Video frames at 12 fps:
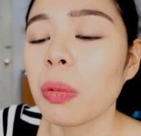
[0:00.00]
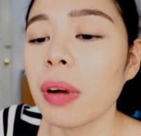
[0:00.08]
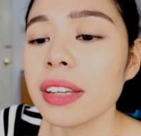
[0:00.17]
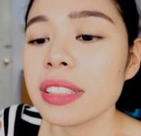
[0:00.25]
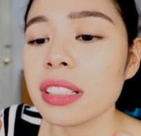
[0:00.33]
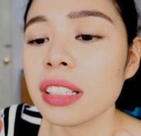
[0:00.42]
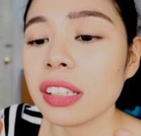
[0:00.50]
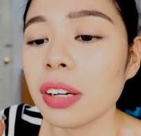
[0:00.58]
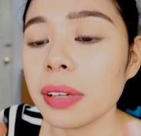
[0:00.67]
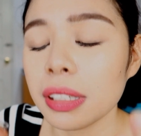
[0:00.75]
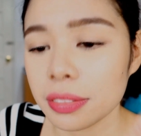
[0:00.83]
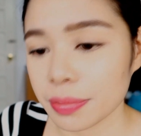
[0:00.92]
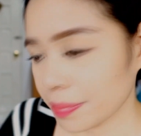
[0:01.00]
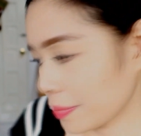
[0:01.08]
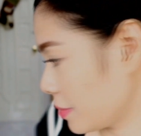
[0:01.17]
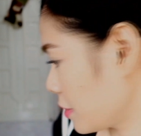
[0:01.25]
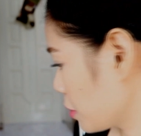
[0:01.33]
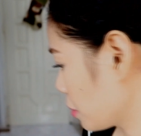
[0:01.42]
Why is it not going?
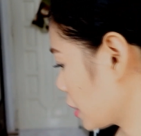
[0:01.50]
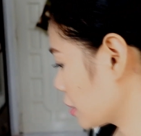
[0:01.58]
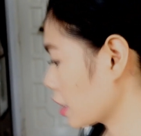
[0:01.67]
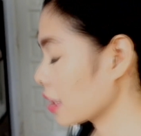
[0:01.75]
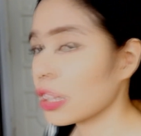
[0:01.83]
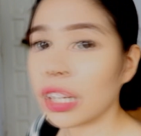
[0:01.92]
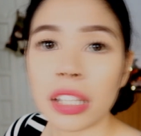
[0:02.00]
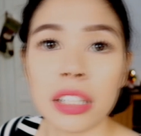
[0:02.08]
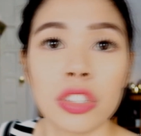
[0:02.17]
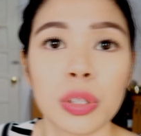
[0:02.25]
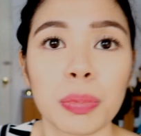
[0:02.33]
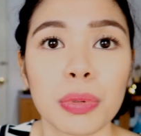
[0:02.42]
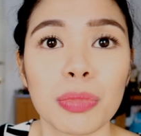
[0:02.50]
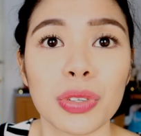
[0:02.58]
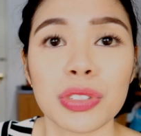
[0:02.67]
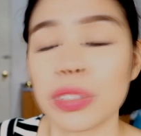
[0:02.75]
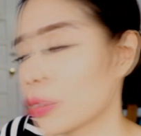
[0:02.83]
Wait, I think I need to put more